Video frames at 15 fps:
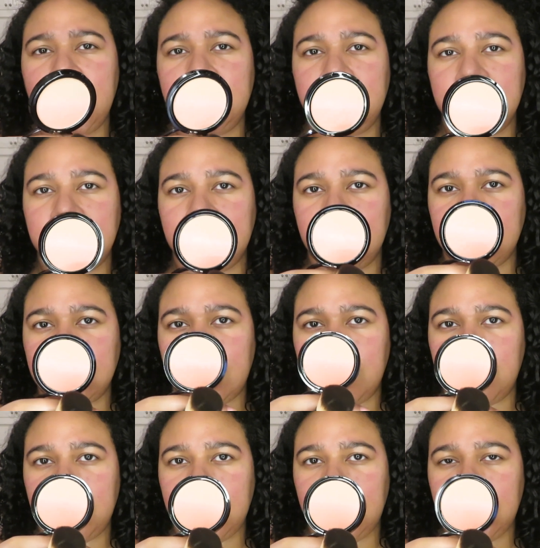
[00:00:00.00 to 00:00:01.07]
It just looks
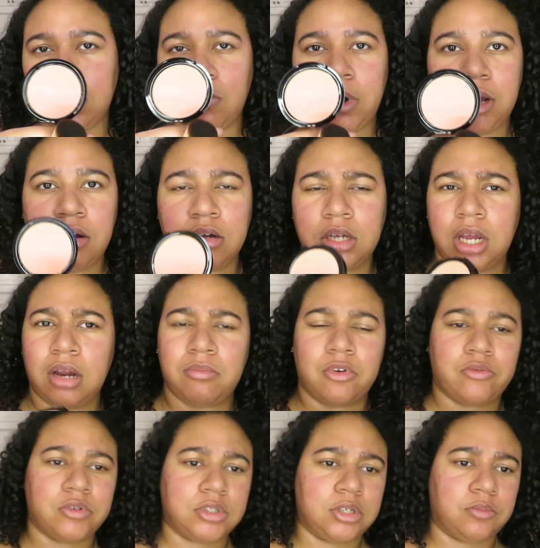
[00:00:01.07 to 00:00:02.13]
completely white on camera
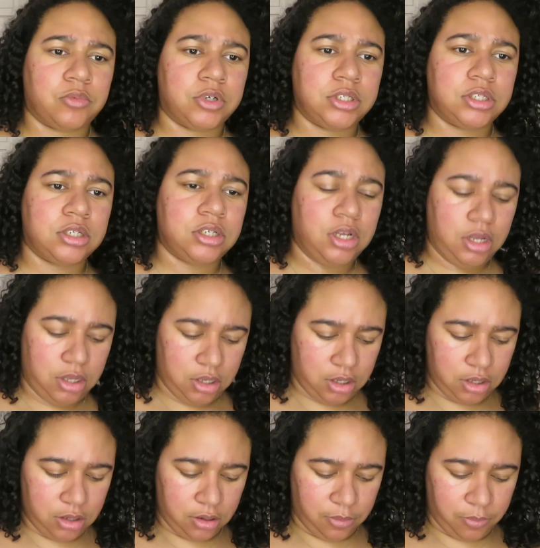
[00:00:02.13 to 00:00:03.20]
for some reason.
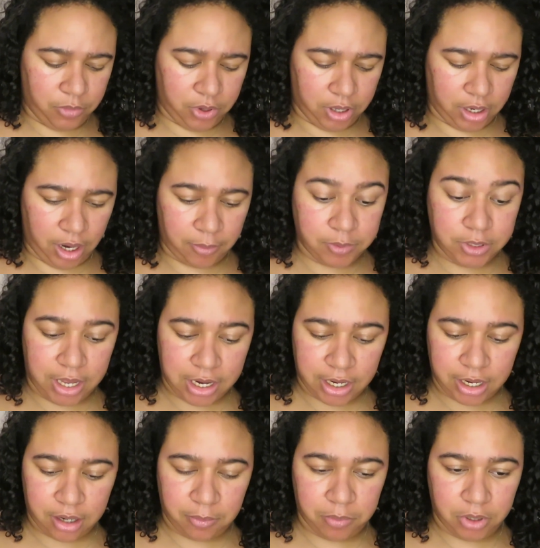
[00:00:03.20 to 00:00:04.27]
But I'm glad I
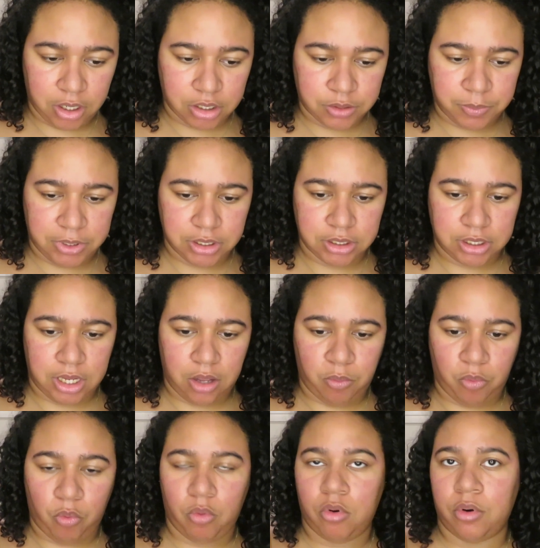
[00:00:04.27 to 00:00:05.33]
got a blush because it could
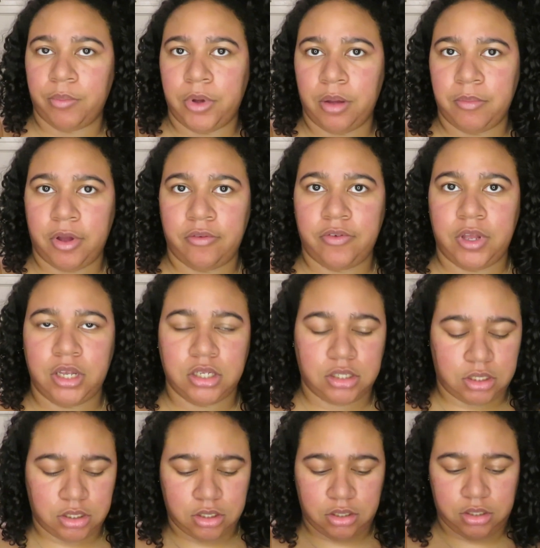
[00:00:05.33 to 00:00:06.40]
help warm up my
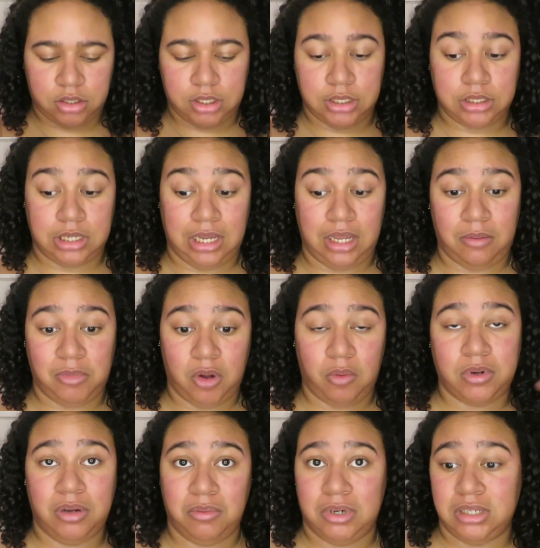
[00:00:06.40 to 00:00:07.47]
face since I am
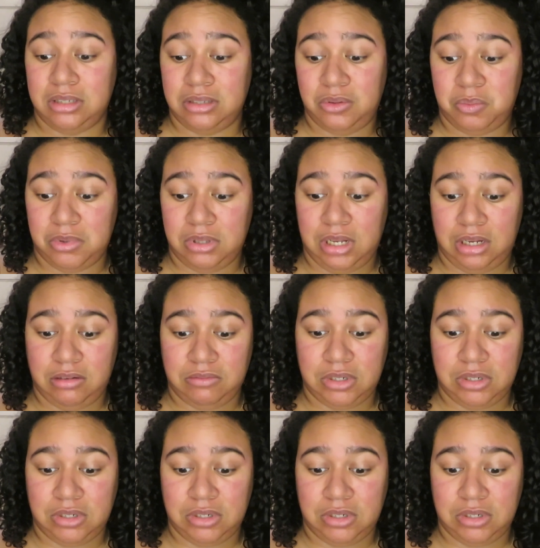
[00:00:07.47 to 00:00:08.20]
going in with a super light